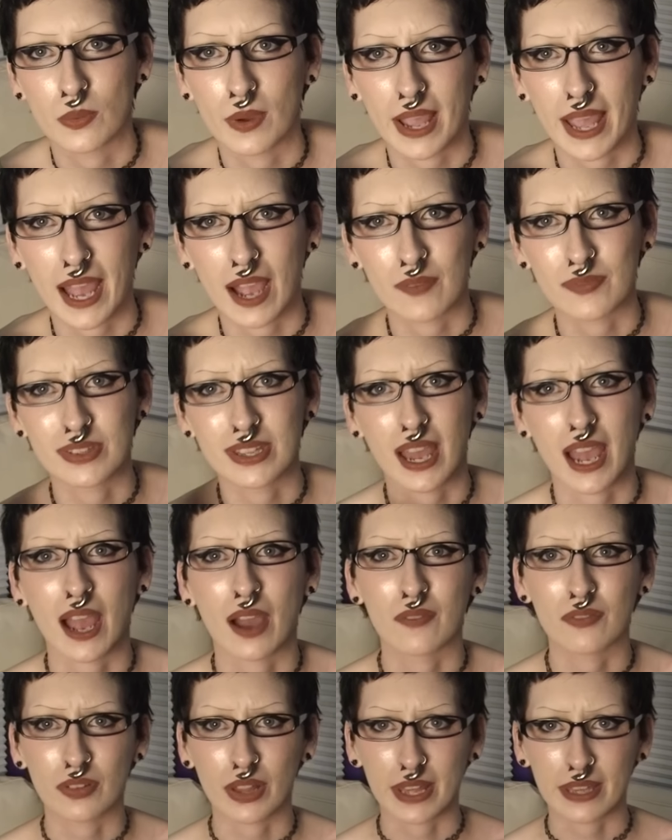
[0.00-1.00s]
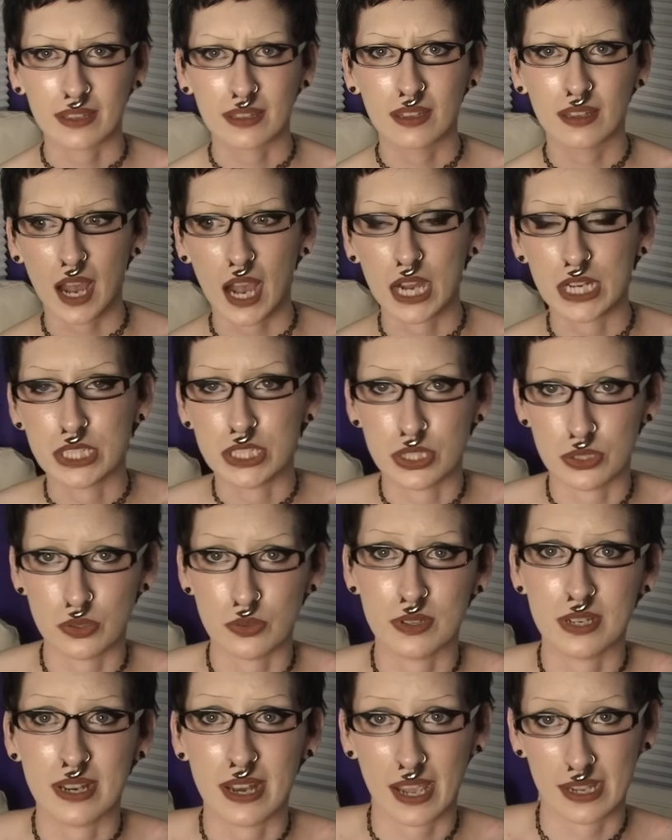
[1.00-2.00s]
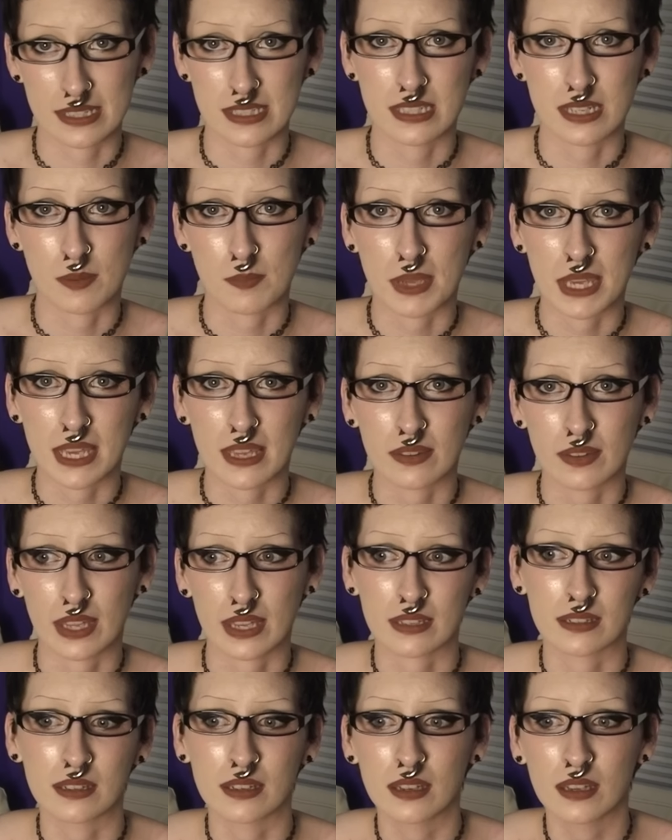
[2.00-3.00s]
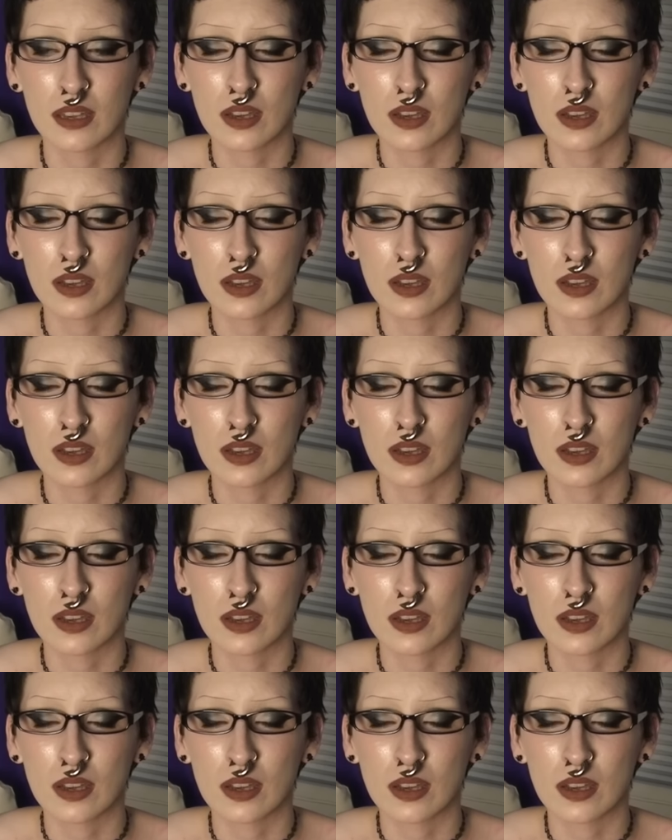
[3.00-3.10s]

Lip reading: I have to have like a dude next to me like